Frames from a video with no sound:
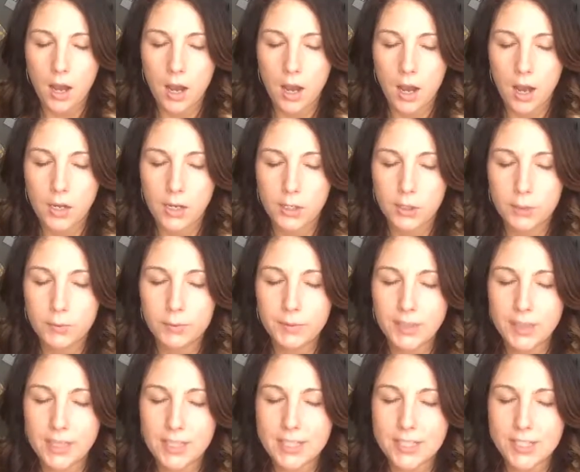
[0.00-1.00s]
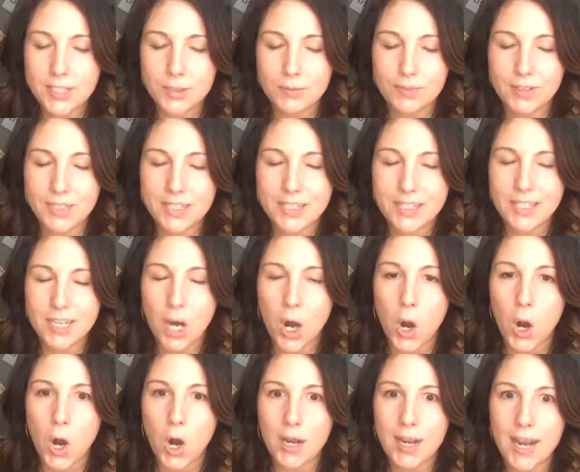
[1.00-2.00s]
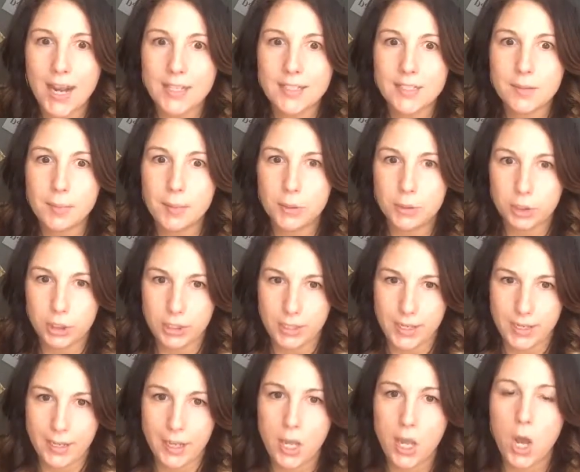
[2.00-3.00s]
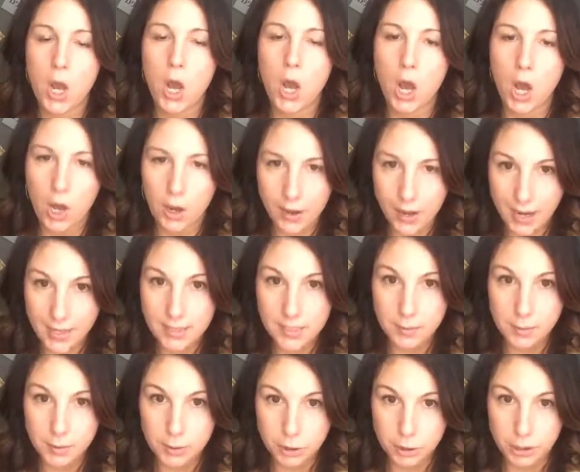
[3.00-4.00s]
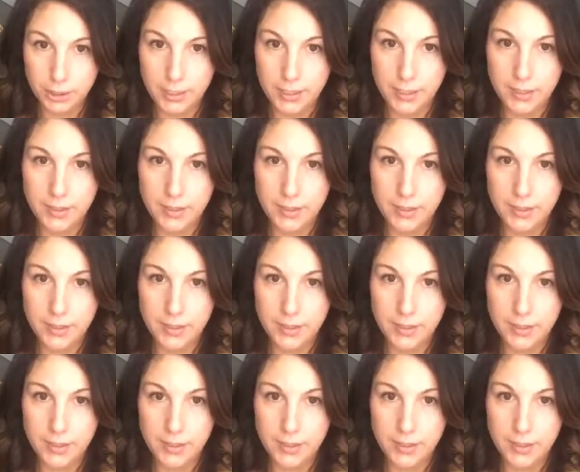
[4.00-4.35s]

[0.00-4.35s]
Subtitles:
And on the release, you're releasing all kinds of bullshit. All kinds of bullshit.